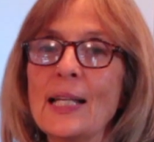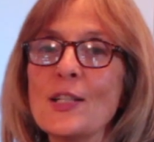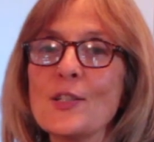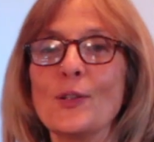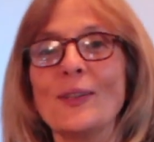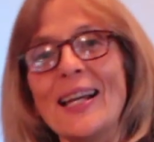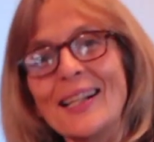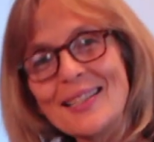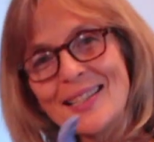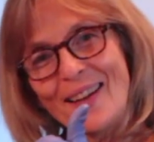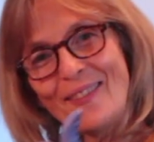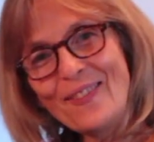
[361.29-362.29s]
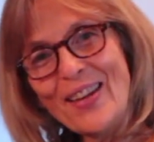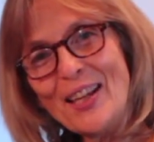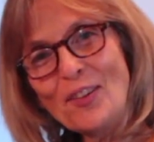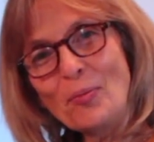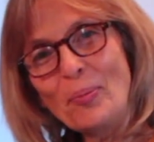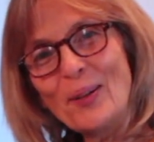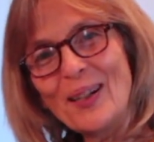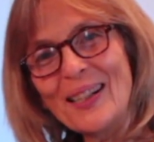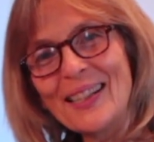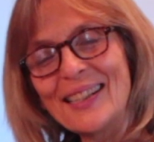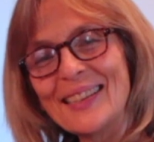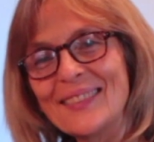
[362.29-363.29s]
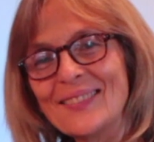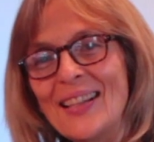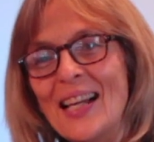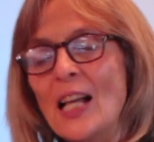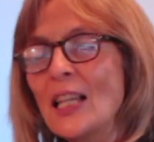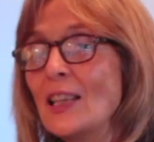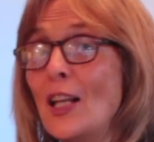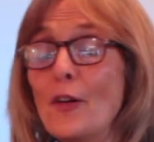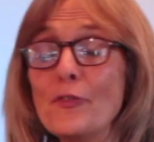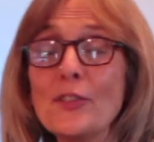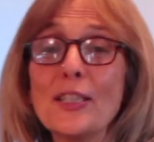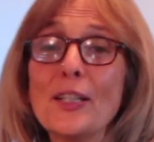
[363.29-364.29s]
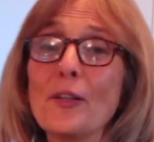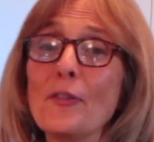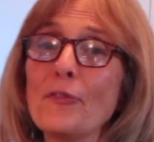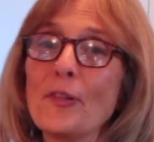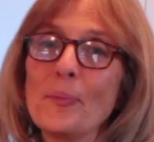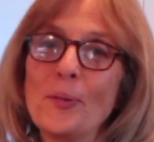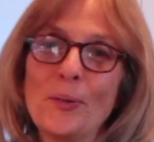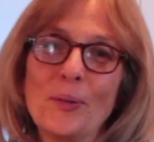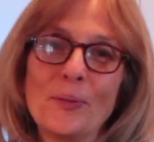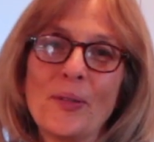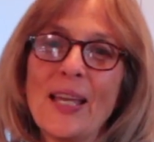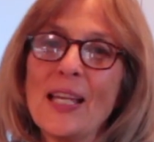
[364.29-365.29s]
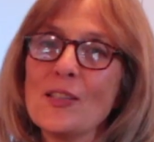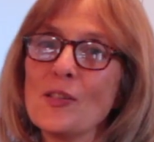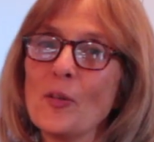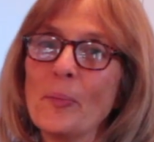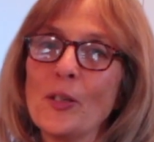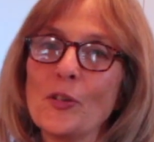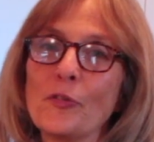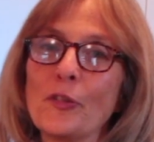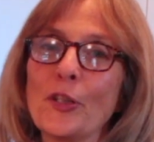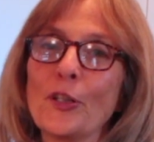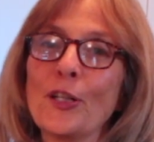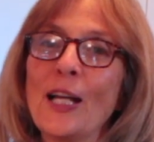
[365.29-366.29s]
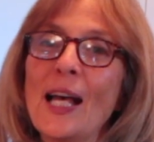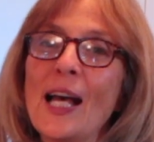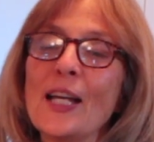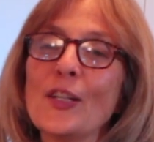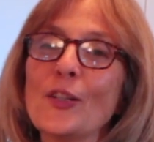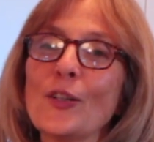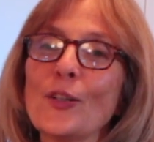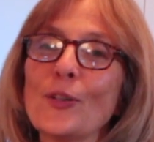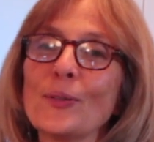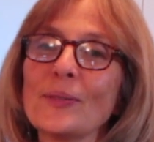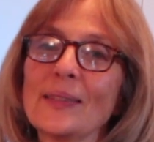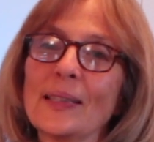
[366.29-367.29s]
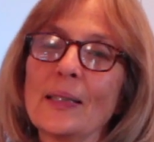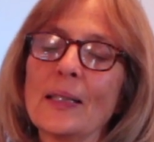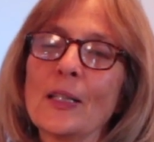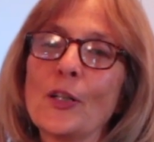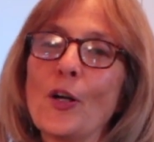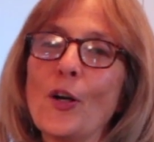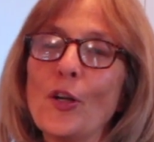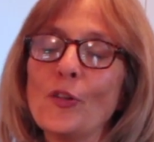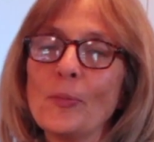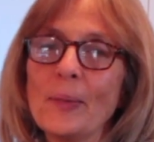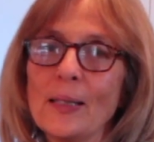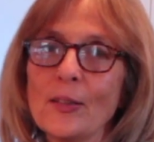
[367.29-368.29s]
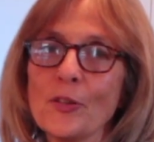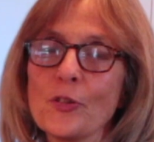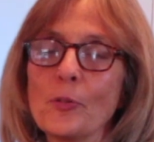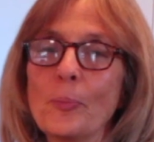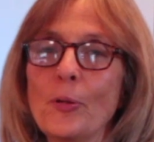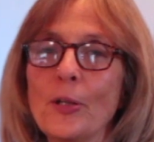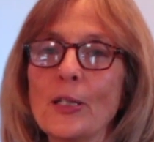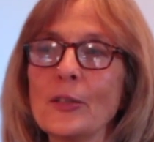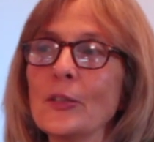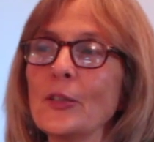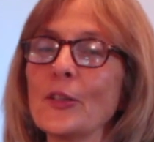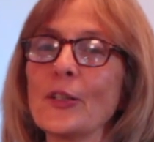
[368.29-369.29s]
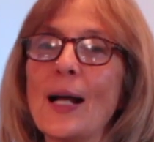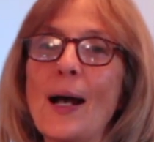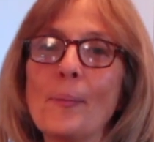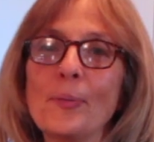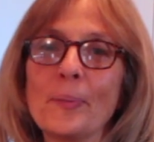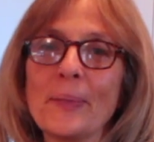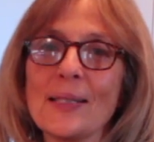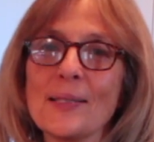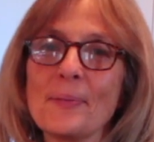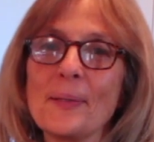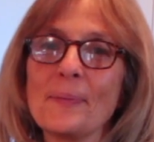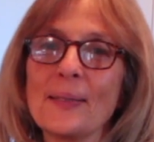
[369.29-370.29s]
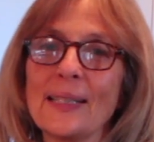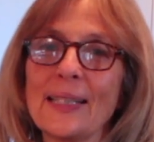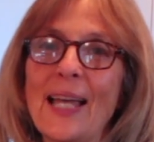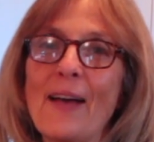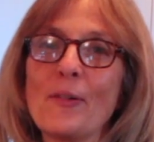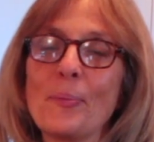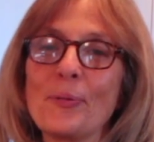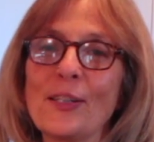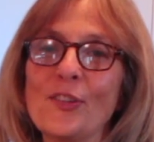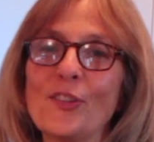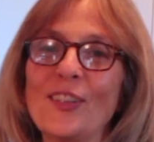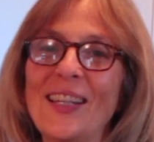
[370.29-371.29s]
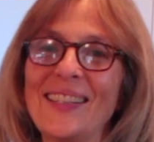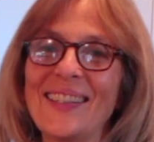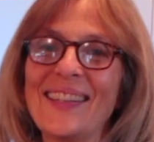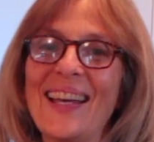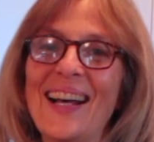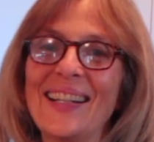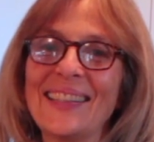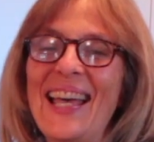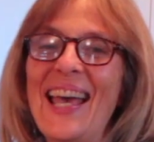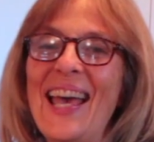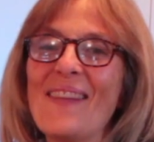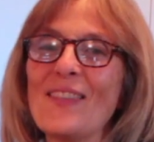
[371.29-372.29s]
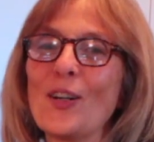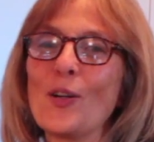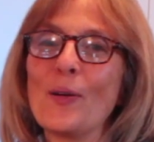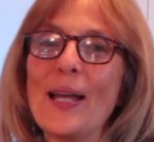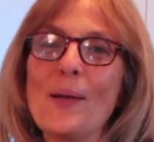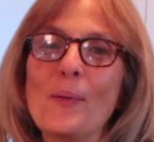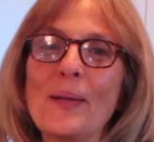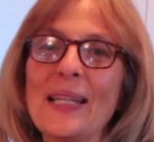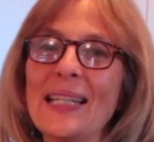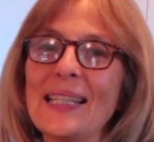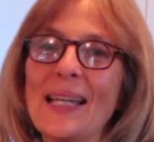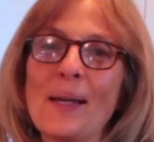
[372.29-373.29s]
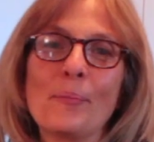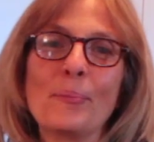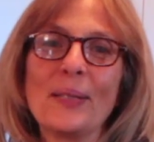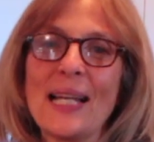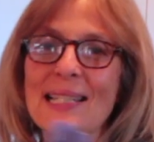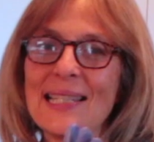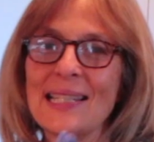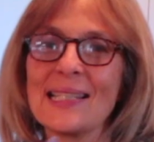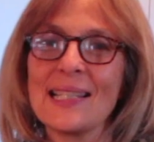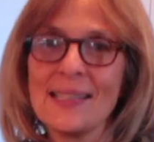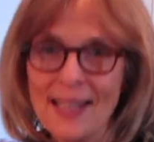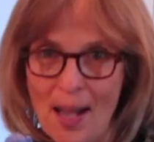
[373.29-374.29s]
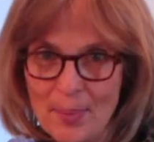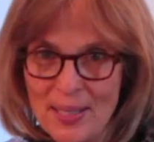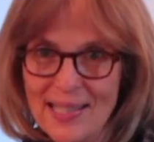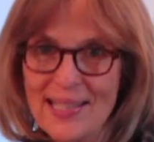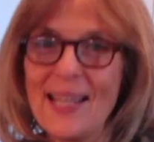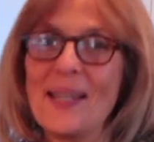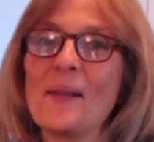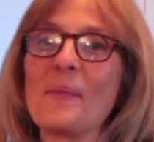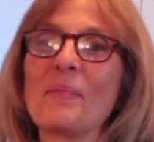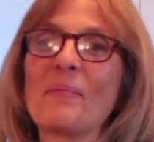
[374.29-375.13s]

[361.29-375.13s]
So like us on Facebook. Love to hear from you, and thanks so much for your encouragement, your support, and your compliments. We really have appreciated that. Have a great week, and blessings, and namaste.